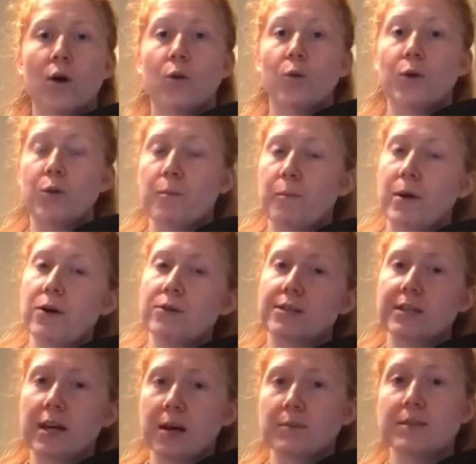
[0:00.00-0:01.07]
with bow
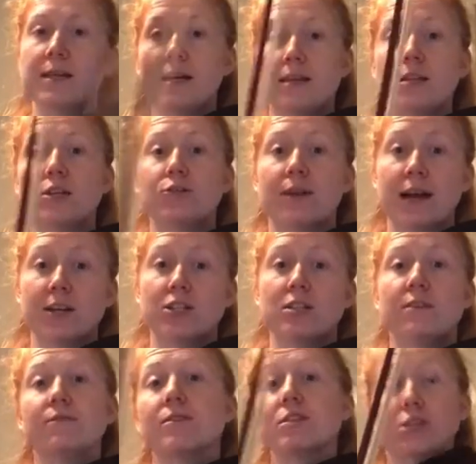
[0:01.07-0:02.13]
stops in the direction
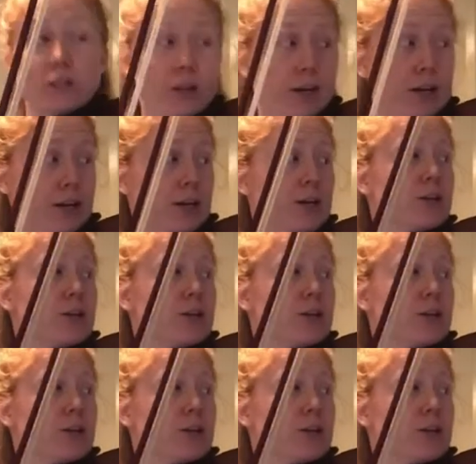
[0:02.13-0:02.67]
of the slur.